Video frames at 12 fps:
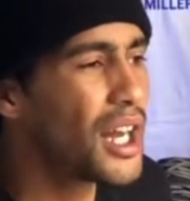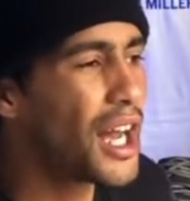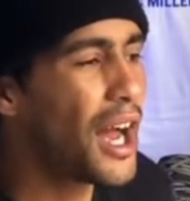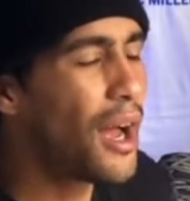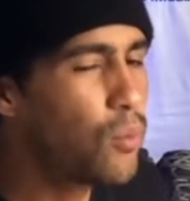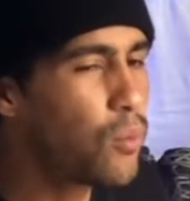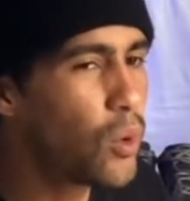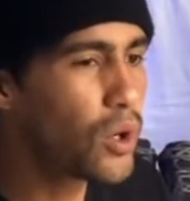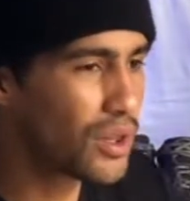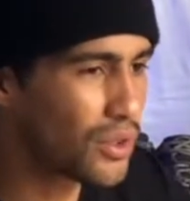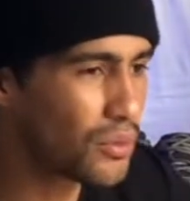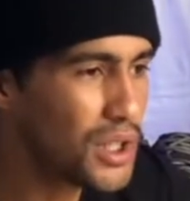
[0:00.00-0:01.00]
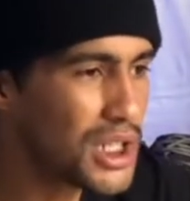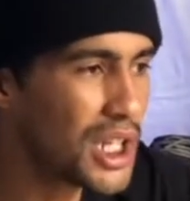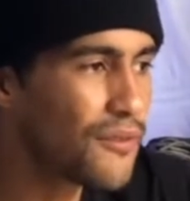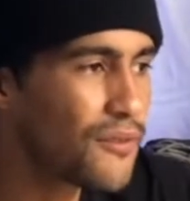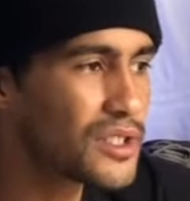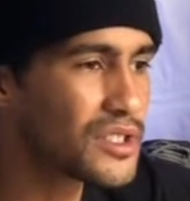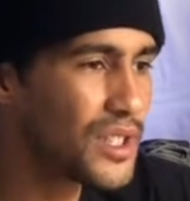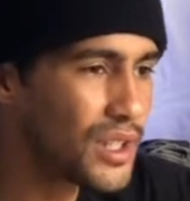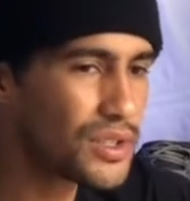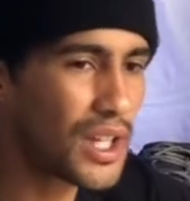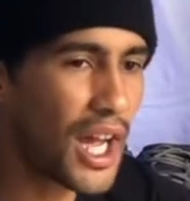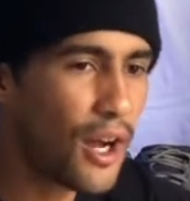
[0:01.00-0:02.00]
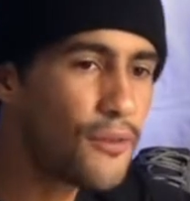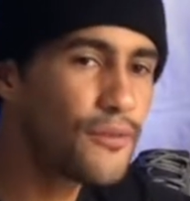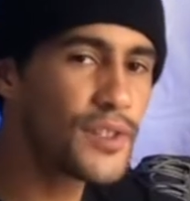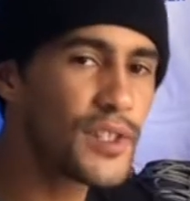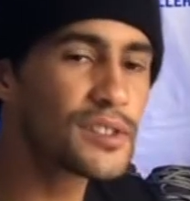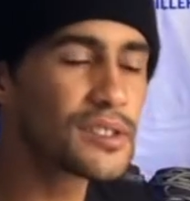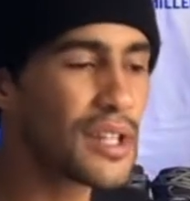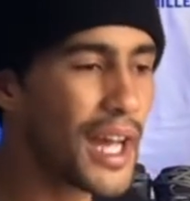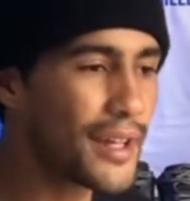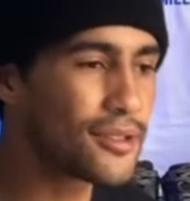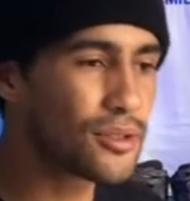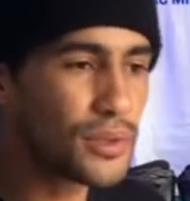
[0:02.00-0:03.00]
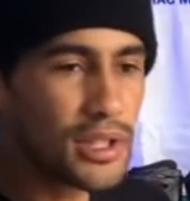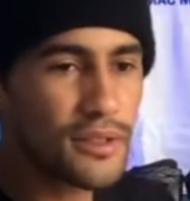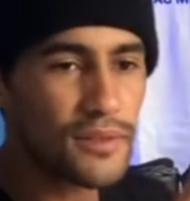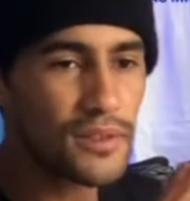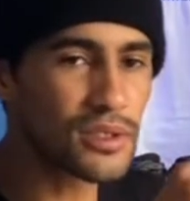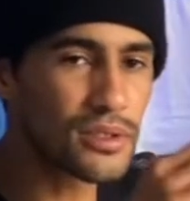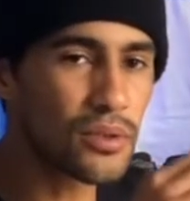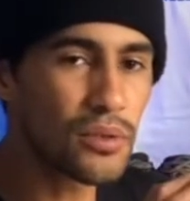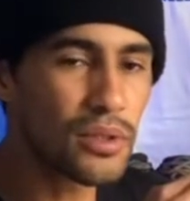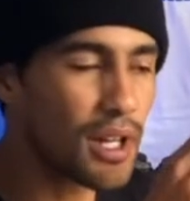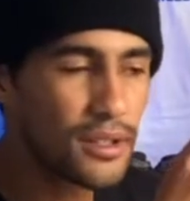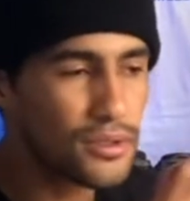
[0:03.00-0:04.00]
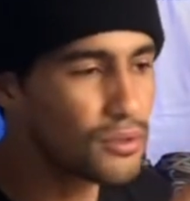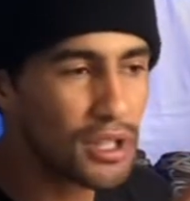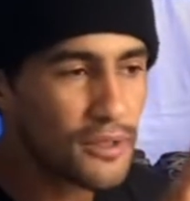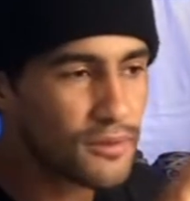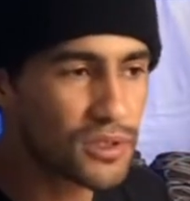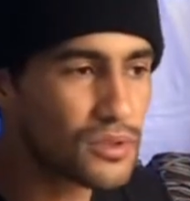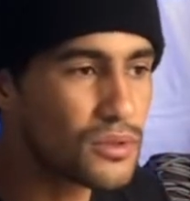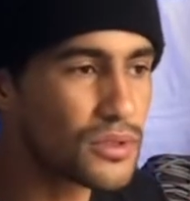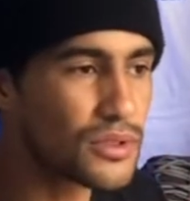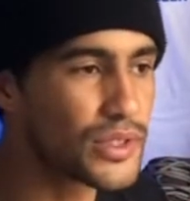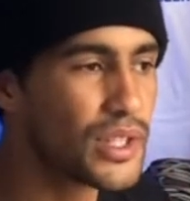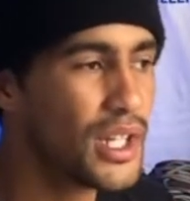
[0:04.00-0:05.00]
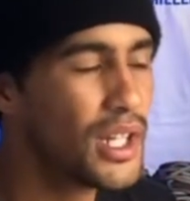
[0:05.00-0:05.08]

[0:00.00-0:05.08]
I wore 3 different sets of outfits at 3 different schools.